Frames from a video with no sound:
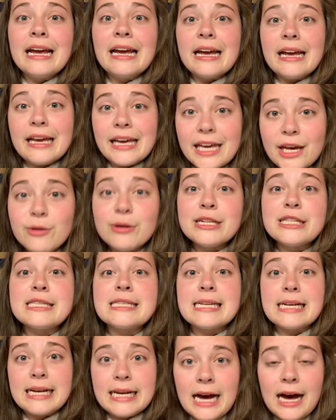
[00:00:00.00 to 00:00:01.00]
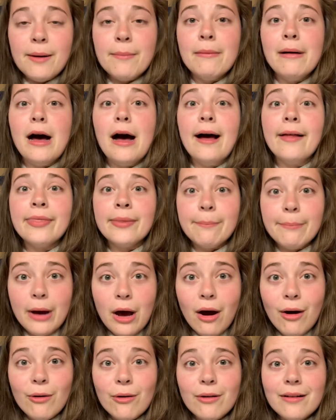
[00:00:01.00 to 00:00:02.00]
he would succumb on the
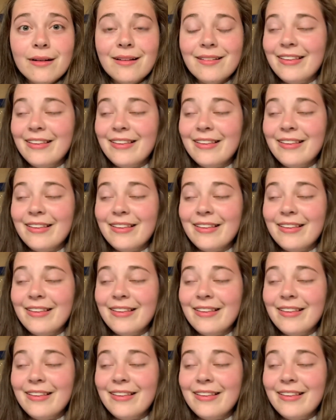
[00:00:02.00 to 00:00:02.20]
boat.